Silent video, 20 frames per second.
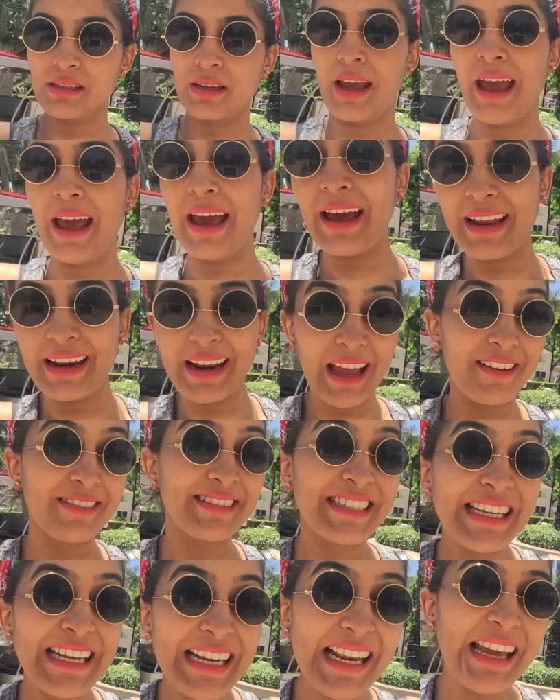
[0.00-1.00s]
And I've
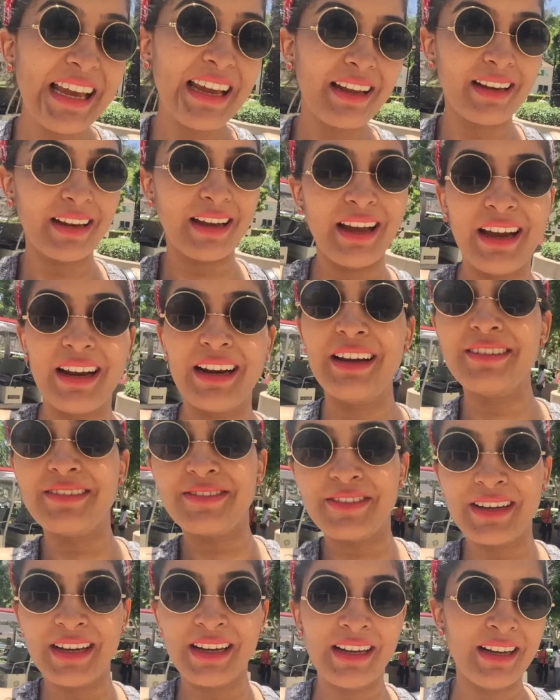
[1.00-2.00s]
seen it. And it
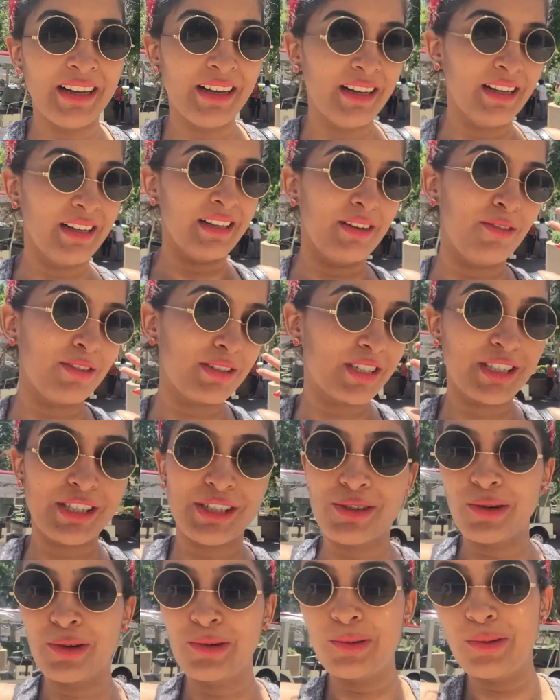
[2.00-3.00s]
was just
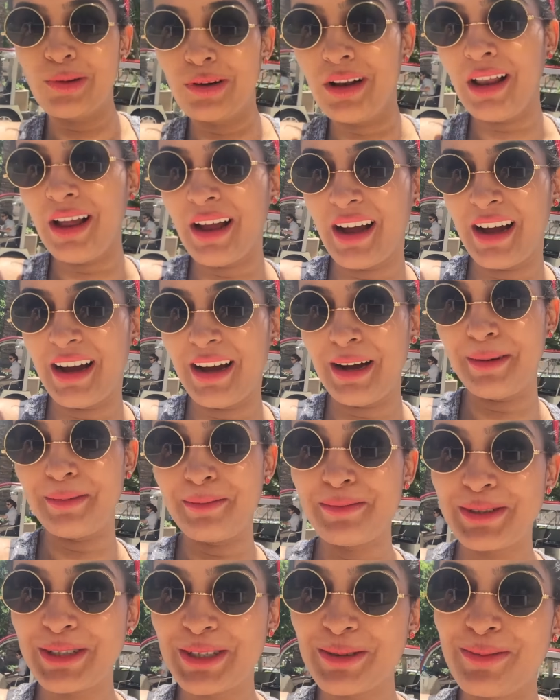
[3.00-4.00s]
so cool
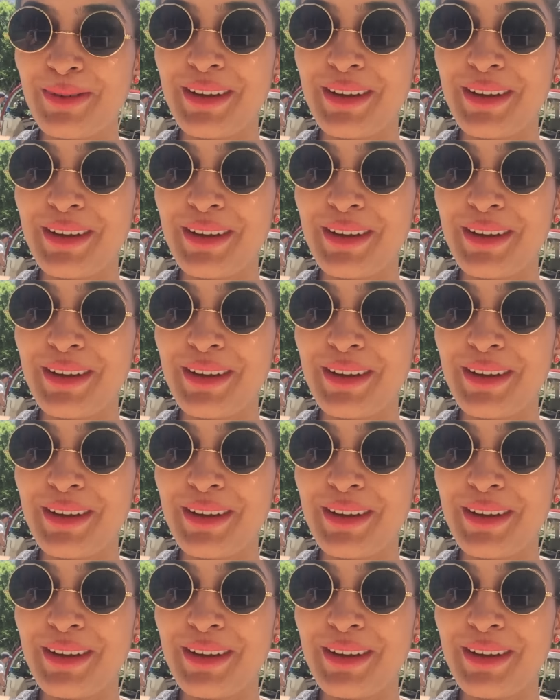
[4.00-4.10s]
to